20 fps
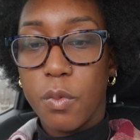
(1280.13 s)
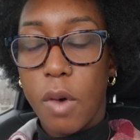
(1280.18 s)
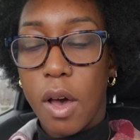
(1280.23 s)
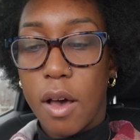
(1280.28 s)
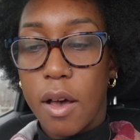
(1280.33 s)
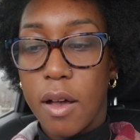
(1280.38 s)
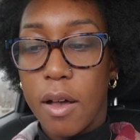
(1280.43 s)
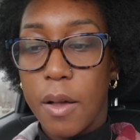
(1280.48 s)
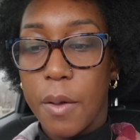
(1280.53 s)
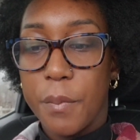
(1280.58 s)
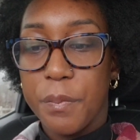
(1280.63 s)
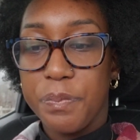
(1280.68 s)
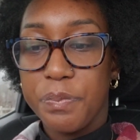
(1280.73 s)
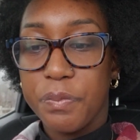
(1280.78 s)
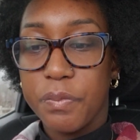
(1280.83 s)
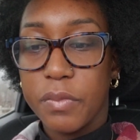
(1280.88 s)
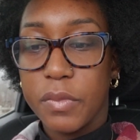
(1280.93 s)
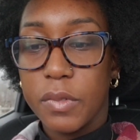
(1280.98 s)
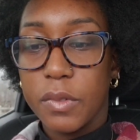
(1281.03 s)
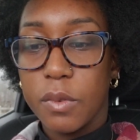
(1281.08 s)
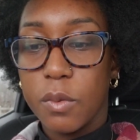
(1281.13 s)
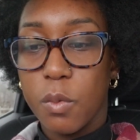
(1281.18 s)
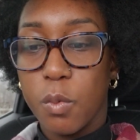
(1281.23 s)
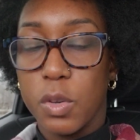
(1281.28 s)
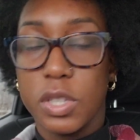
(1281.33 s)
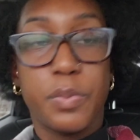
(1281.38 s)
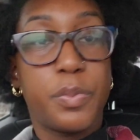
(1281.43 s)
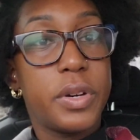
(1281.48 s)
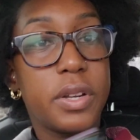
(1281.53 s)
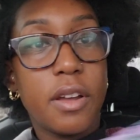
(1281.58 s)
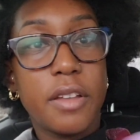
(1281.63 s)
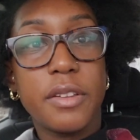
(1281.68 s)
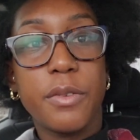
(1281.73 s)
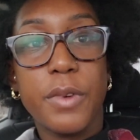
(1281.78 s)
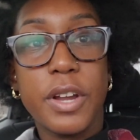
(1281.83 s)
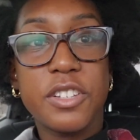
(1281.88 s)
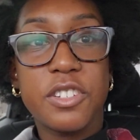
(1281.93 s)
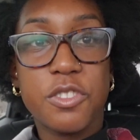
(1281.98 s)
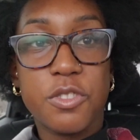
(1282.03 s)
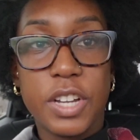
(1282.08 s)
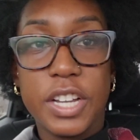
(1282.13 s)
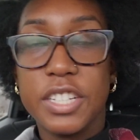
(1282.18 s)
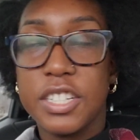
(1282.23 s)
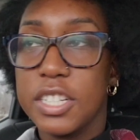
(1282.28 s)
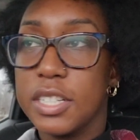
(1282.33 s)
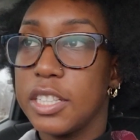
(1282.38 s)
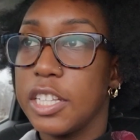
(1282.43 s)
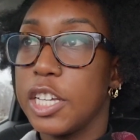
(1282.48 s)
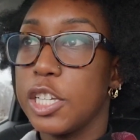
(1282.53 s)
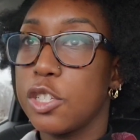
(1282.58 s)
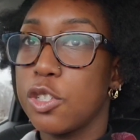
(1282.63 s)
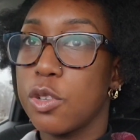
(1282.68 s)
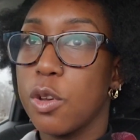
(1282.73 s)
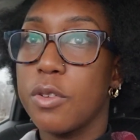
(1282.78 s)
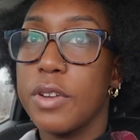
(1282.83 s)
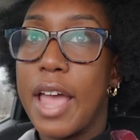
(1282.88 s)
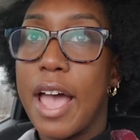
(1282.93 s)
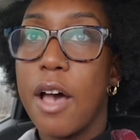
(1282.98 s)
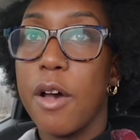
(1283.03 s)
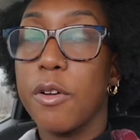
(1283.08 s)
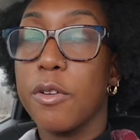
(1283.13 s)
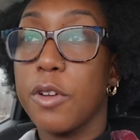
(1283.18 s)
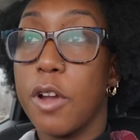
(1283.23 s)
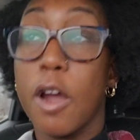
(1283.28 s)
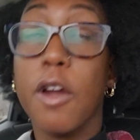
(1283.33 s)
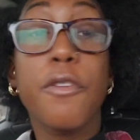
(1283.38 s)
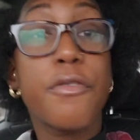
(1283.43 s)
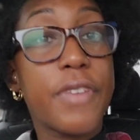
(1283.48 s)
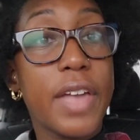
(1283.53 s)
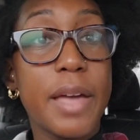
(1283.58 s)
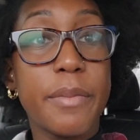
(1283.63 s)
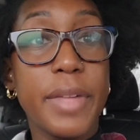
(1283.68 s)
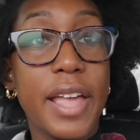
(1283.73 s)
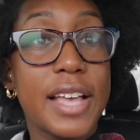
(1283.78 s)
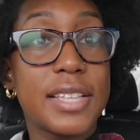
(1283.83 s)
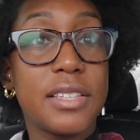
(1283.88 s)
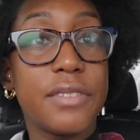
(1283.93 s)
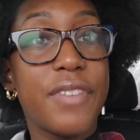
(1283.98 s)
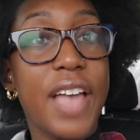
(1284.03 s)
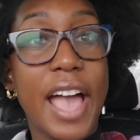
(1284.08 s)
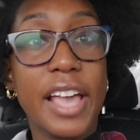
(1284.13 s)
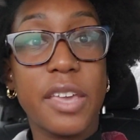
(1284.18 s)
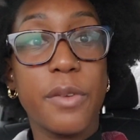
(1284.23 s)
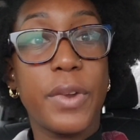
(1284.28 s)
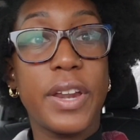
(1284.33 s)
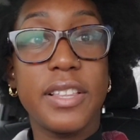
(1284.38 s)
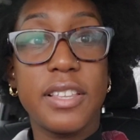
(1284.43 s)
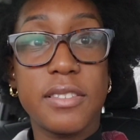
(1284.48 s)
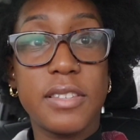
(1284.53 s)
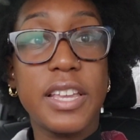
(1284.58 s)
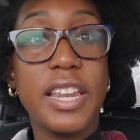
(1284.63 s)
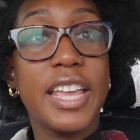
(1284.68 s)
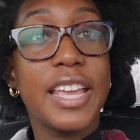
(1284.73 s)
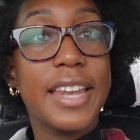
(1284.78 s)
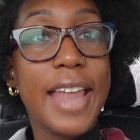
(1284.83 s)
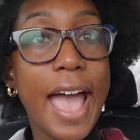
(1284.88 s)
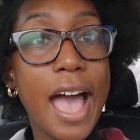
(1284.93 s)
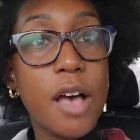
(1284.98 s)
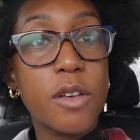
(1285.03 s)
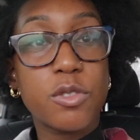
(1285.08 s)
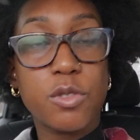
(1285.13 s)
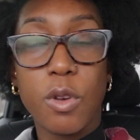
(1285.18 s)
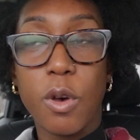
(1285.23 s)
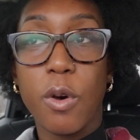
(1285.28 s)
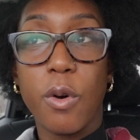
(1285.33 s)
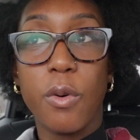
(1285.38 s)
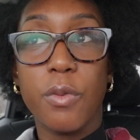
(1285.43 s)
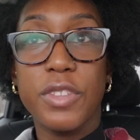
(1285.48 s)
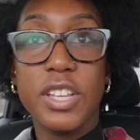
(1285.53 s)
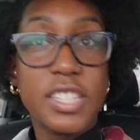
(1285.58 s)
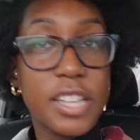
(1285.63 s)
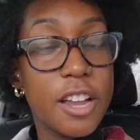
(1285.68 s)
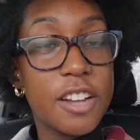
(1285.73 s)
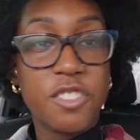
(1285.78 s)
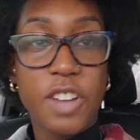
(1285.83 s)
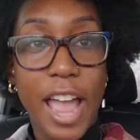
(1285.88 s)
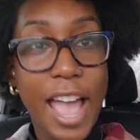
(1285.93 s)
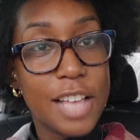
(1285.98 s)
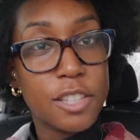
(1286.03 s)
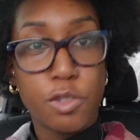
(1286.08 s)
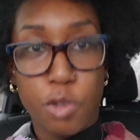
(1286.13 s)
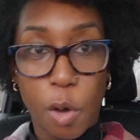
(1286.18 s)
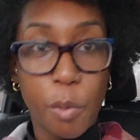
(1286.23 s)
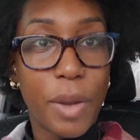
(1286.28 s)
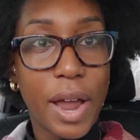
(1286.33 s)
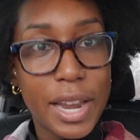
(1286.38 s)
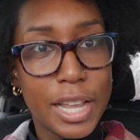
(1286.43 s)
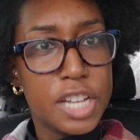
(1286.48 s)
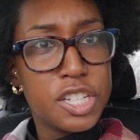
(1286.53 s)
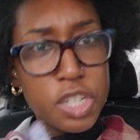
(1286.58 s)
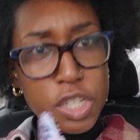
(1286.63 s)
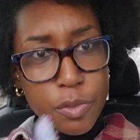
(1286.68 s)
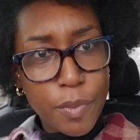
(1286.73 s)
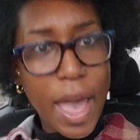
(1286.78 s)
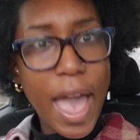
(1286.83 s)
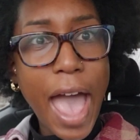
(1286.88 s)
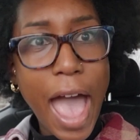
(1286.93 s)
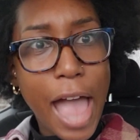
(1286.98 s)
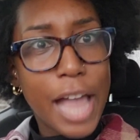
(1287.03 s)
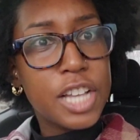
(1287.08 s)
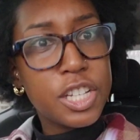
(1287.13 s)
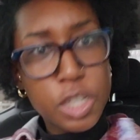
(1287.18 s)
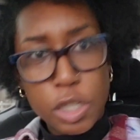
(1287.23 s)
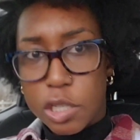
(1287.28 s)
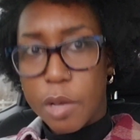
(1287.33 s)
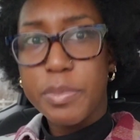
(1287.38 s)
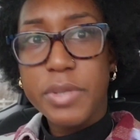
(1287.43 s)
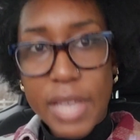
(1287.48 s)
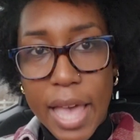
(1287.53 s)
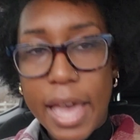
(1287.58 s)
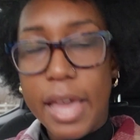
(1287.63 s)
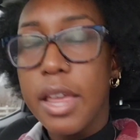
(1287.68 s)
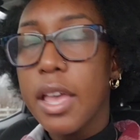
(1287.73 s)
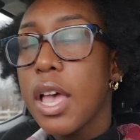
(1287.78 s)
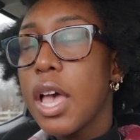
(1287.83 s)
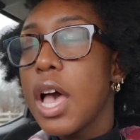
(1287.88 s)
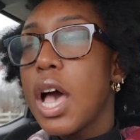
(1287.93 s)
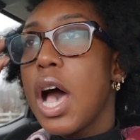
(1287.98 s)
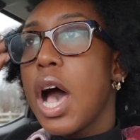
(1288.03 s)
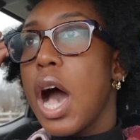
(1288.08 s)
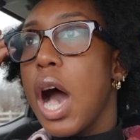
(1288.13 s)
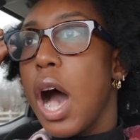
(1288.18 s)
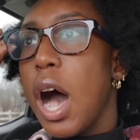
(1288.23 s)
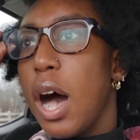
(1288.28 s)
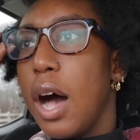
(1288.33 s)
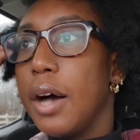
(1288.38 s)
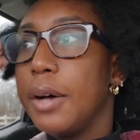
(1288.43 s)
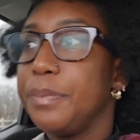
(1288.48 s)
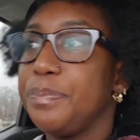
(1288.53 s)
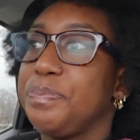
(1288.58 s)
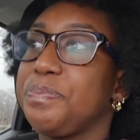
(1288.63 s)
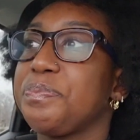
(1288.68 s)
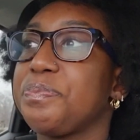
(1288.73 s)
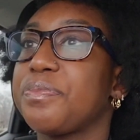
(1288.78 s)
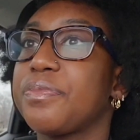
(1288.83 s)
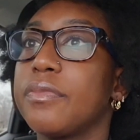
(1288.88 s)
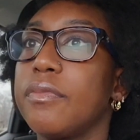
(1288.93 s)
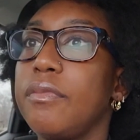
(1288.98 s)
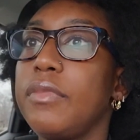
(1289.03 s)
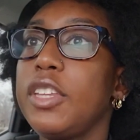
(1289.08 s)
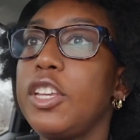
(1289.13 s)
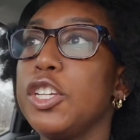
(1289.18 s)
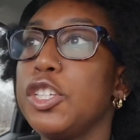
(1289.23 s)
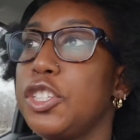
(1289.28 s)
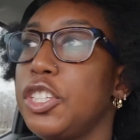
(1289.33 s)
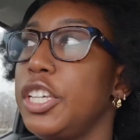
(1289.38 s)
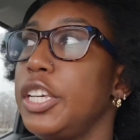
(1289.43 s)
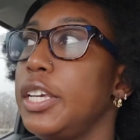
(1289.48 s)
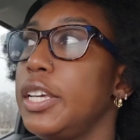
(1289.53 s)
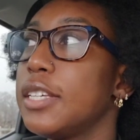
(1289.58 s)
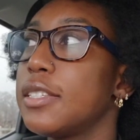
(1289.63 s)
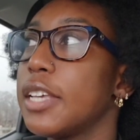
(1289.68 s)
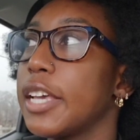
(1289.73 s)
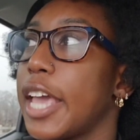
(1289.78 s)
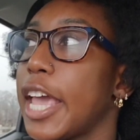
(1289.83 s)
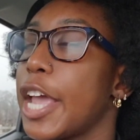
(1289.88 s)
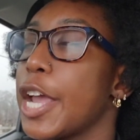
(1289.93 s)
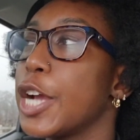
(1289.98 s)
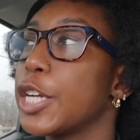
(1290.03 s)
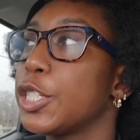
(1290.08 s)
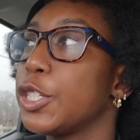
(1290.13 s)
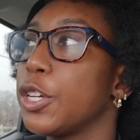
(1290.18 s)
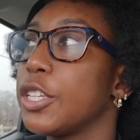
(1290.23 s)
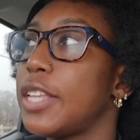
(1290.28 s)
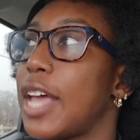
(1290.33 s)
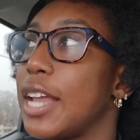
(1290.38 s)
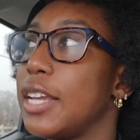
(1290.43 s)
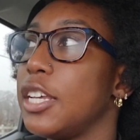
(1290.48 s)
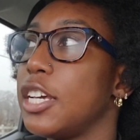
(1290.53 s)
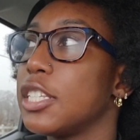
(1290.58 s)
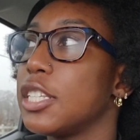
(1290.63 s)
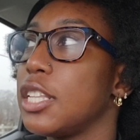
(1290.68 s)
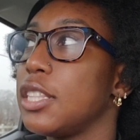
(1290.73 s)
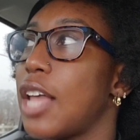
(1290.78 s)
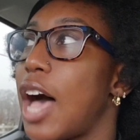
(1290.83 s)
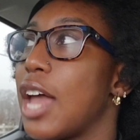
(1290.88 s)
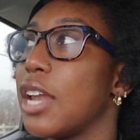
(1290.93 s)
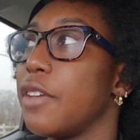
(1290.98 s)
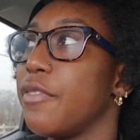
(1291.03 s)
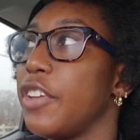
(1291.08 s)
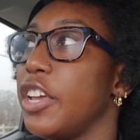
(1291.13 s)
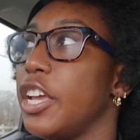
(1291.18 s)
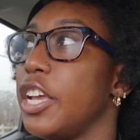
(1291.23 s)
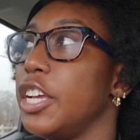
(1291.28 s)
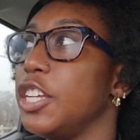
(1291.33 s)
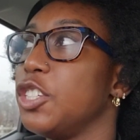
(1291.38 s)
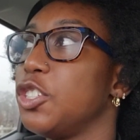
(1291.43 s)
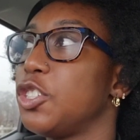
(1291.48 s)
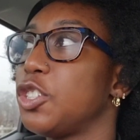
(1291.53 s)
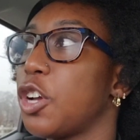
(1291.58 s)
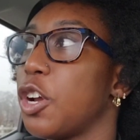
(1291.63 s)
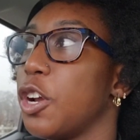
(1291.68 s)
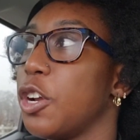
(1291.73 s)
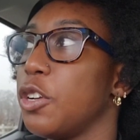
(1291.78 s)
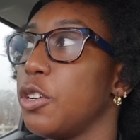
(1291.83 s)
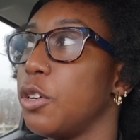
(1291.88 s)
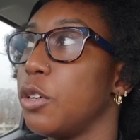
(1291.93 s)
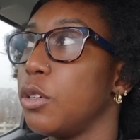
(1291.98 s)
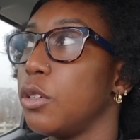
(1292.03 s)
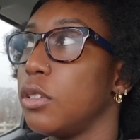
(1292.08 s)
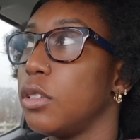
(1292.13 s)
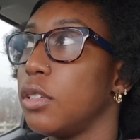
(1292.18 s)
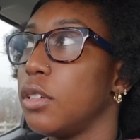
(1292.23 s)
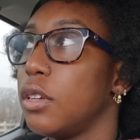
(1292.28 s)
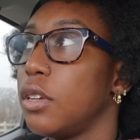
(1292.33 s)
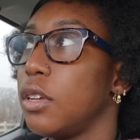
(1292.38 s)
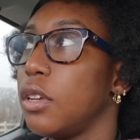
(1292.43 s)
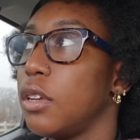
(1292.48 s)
um, was put on the registration list. So now her family has evacuated the city. And now, so this character has nobody. And she's mad and she's upset. Um, she is a character that does a lot of internal